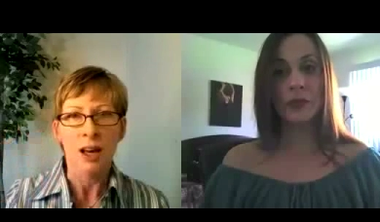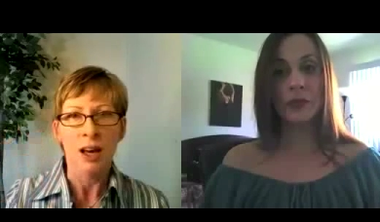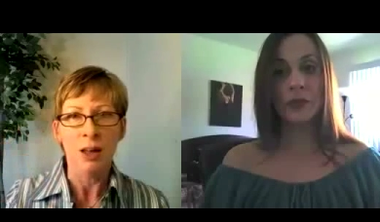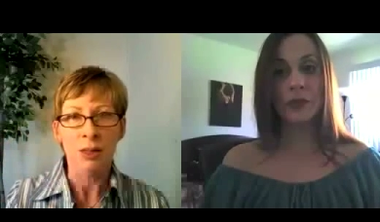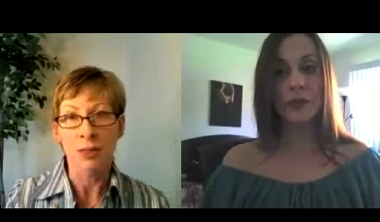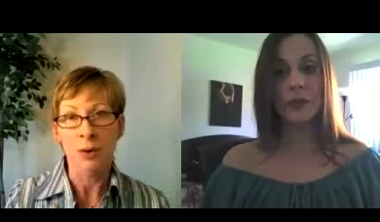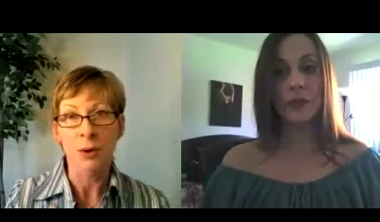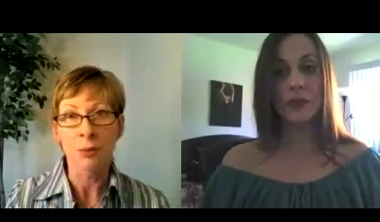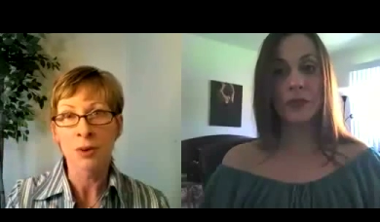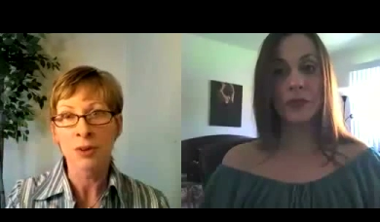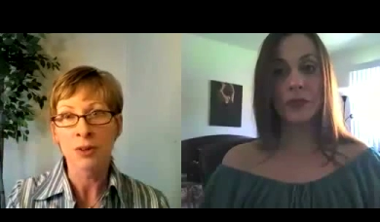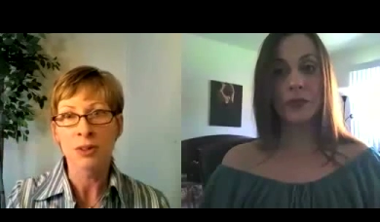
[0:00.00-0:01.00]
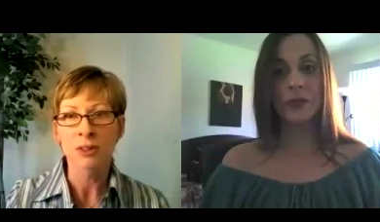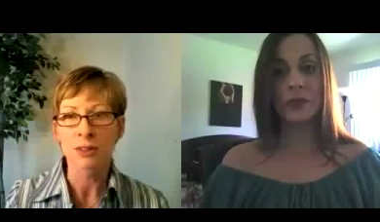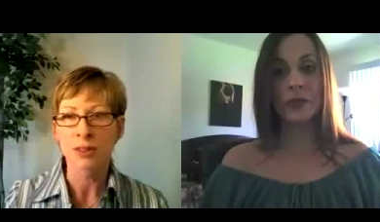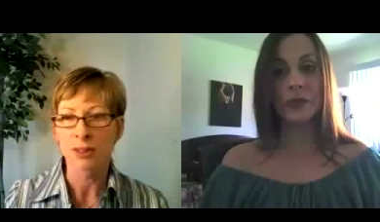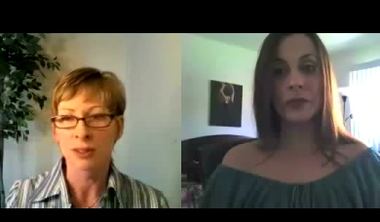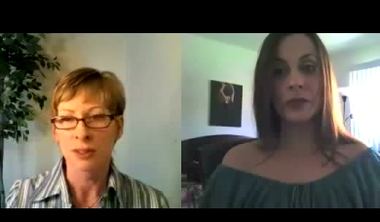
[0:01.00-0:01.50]
Speaker 1: a
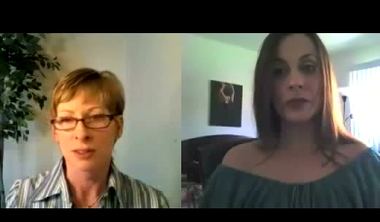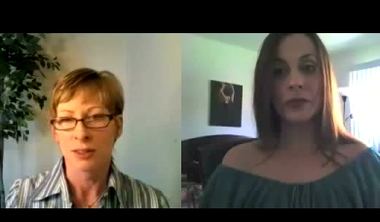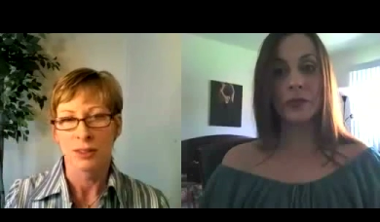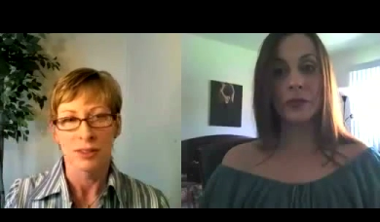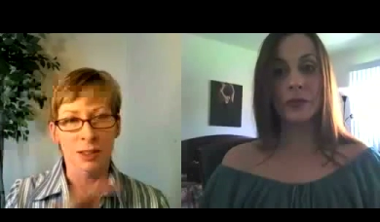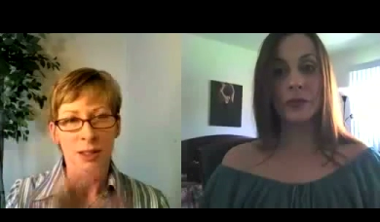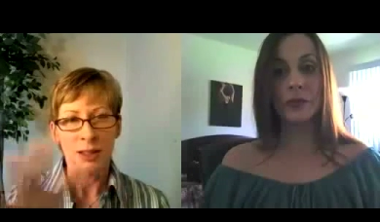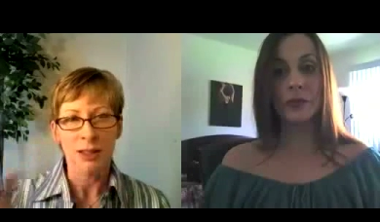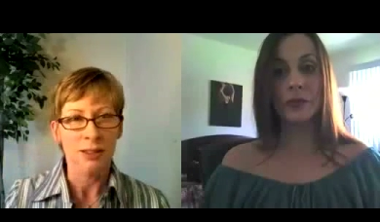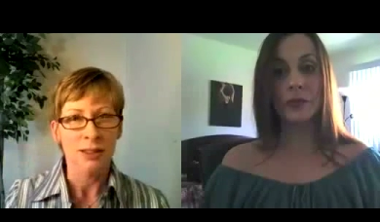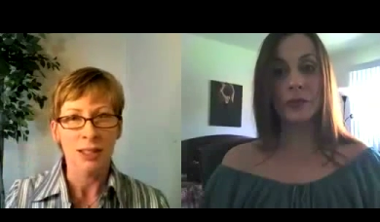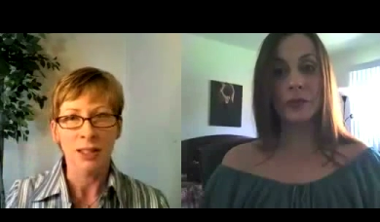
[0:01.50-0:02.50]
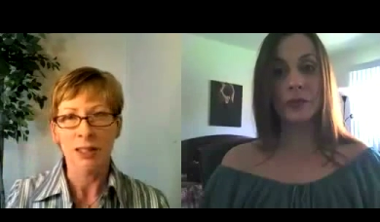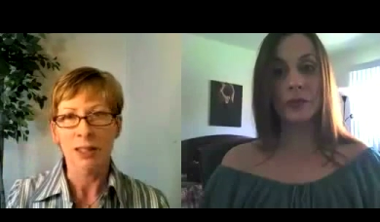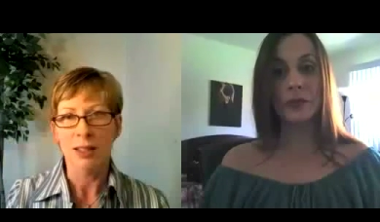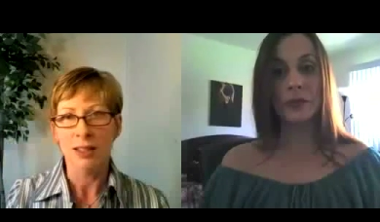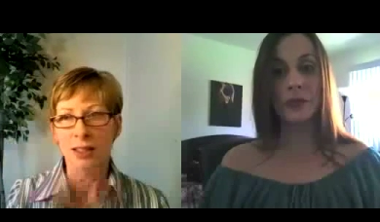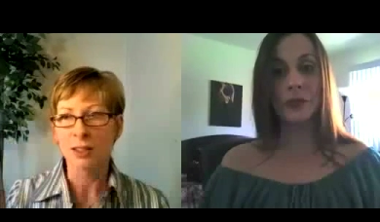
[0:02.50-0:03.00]
thermal, like
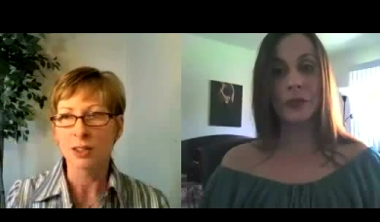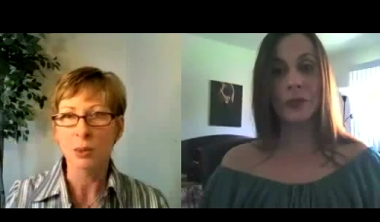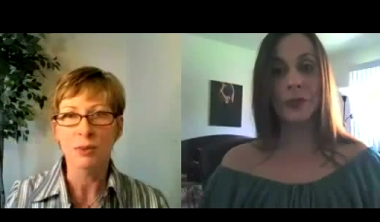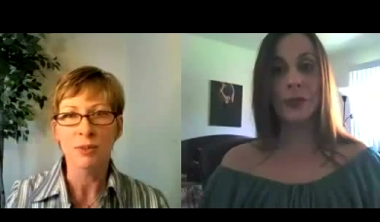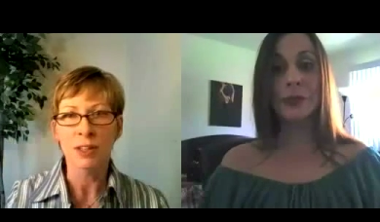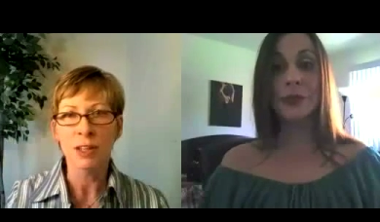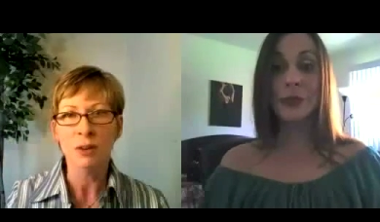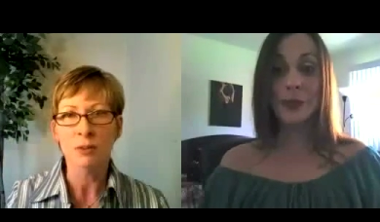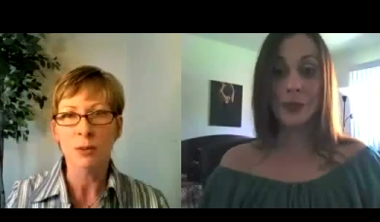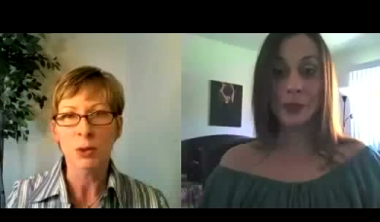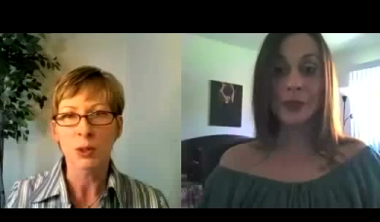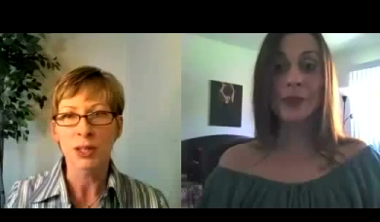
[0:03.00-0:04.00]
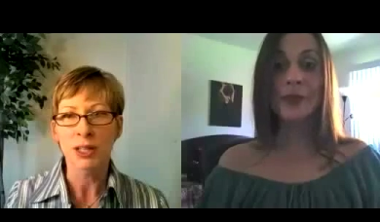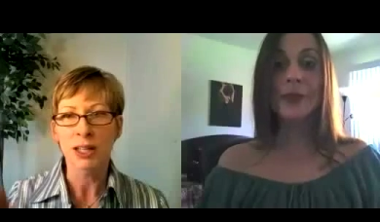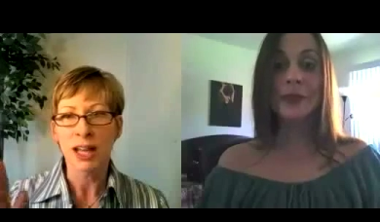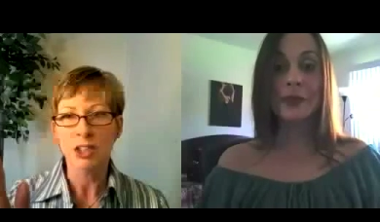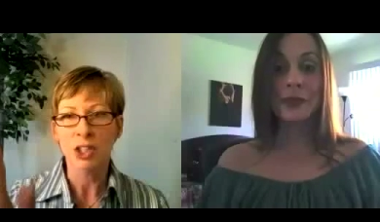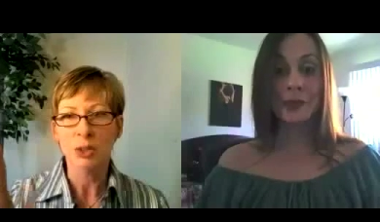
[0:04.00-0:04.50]
a, it'll do a video for you, and
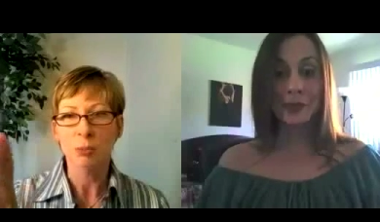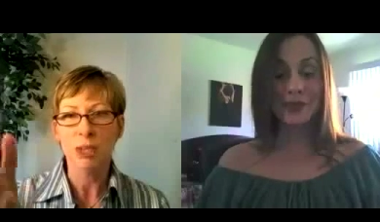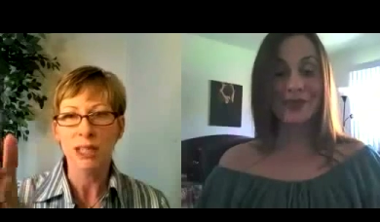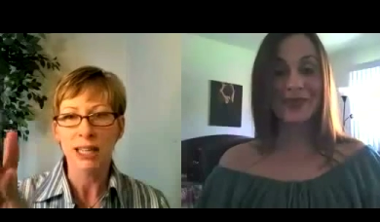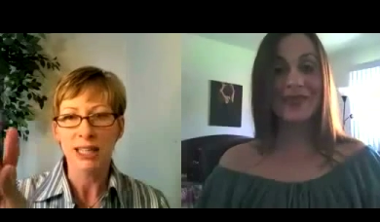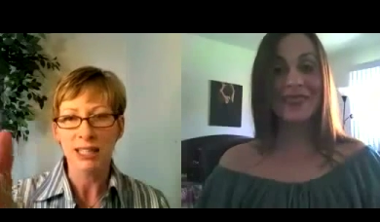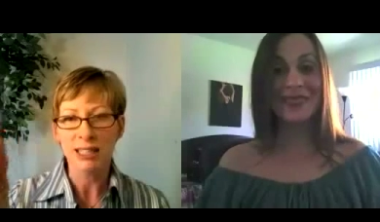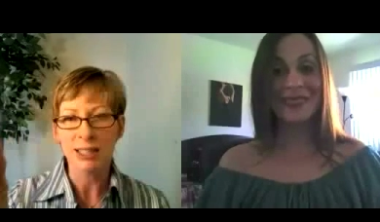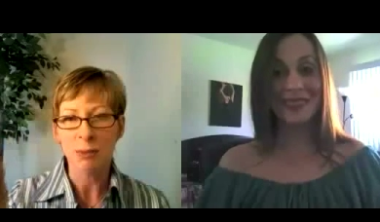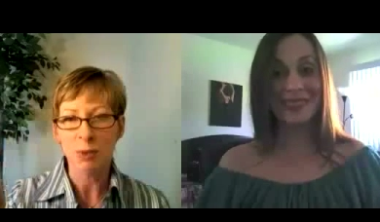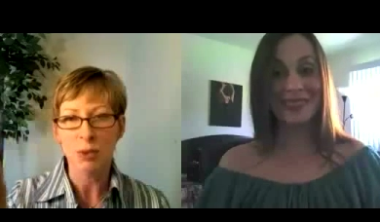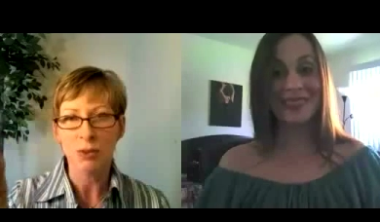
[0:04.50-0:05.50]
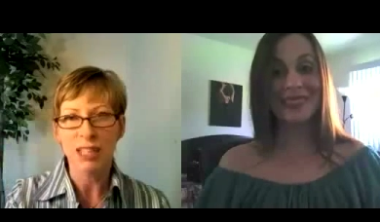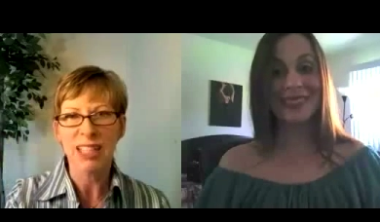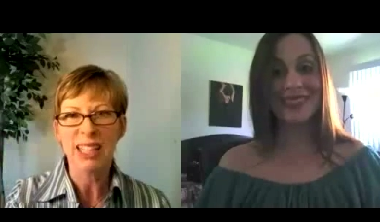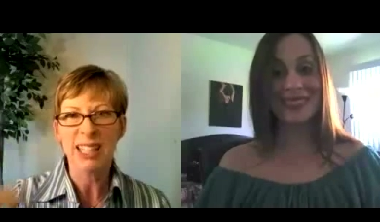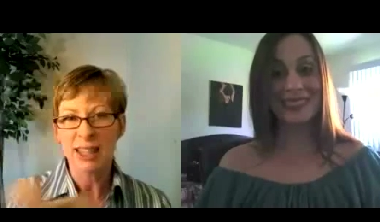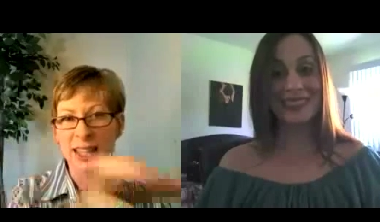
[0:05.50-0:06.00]
it'll actually put like some sort of
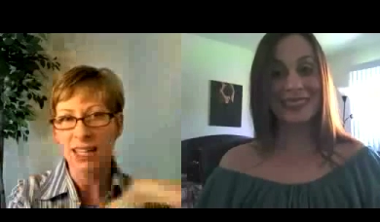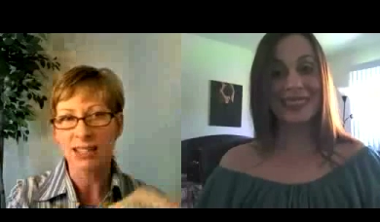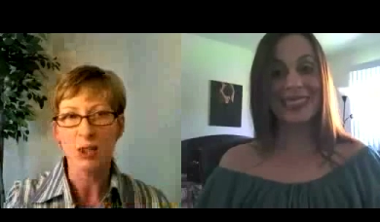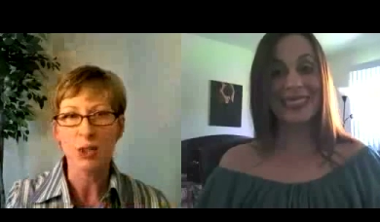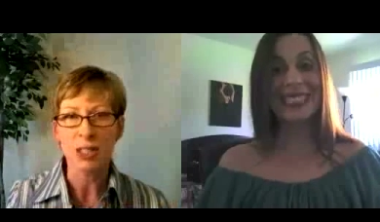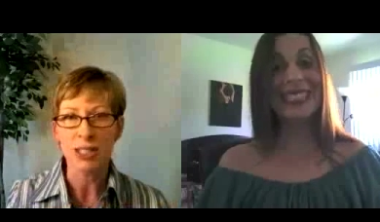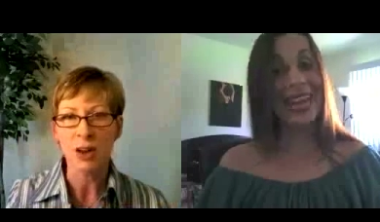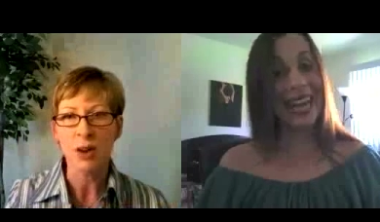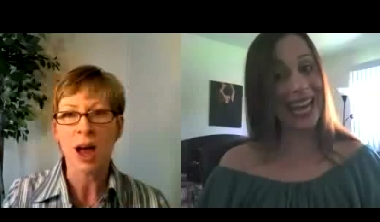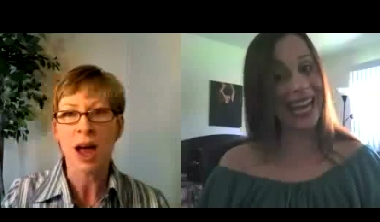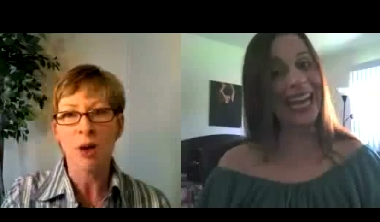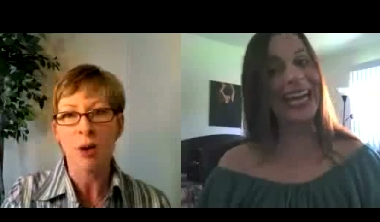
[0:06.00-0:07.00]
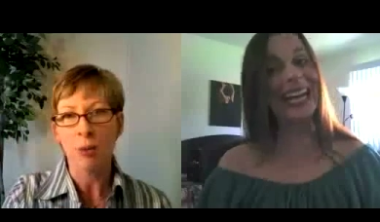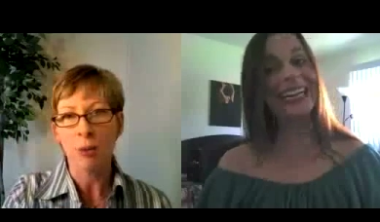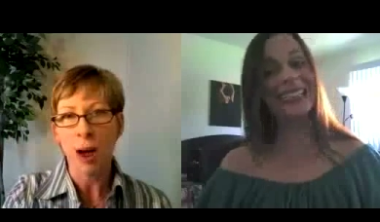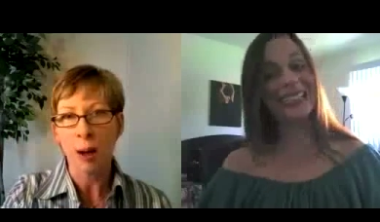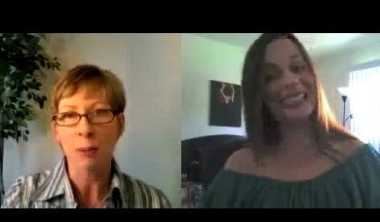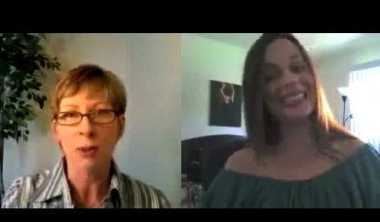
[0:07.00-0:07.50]
heat thing so you can tell how
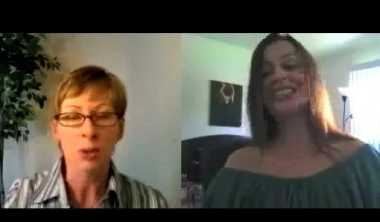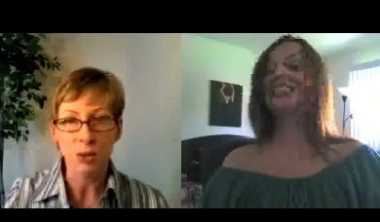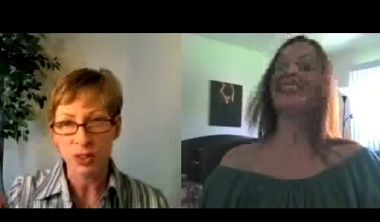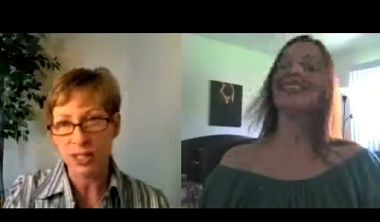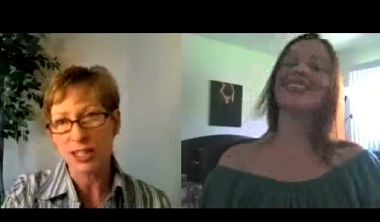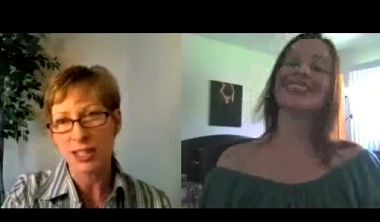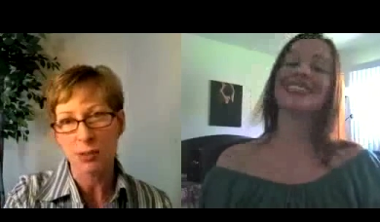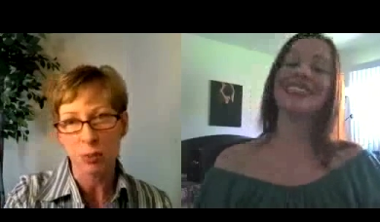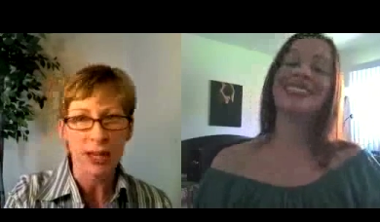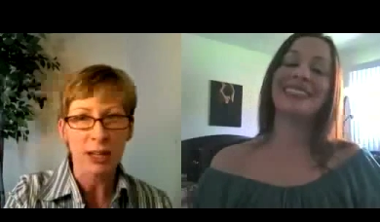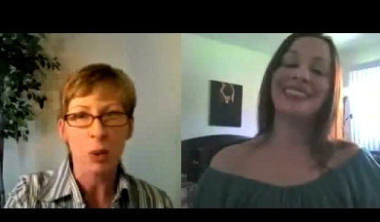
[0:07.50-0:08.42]
popular this right